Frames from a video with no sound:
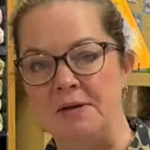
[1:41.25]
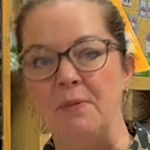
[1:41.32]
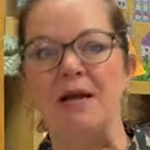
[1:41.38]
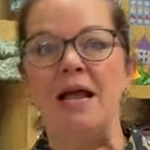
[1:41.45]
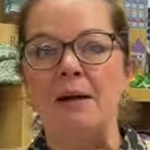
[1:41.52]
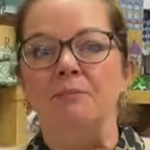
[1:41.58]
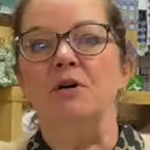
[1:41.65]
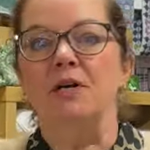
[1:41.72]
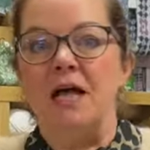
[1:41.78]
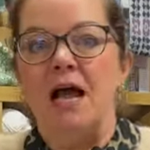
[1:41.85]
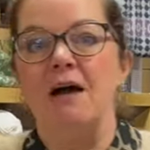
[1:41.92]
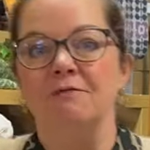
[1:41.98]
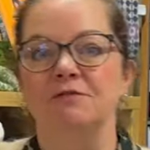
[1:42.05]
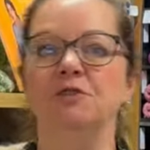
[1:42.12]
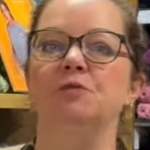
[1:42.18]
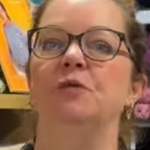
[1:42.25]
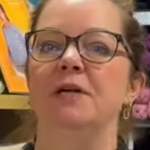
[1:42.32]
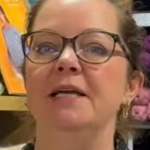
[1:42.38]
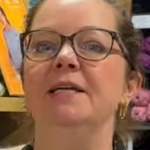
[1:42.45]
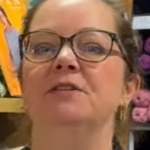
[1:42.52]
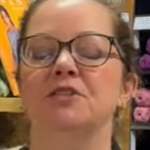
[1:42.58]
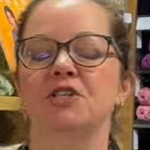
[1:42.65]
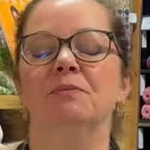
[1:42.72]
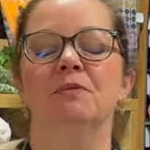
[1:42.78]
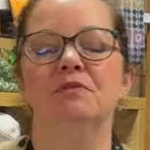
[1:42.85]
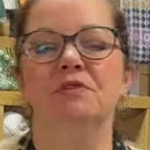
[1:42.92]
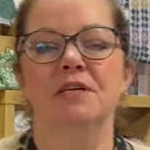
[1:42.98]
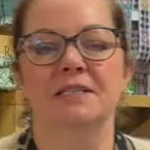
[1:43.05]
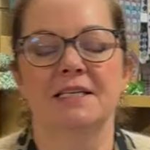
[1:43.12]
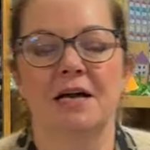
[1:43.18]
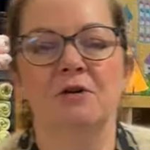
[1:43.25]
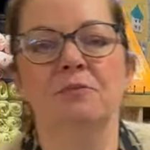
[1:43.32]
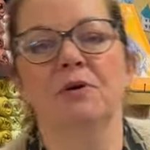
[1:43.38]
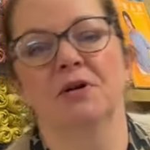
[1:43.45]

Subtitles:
Now, I am going to have to read some of this out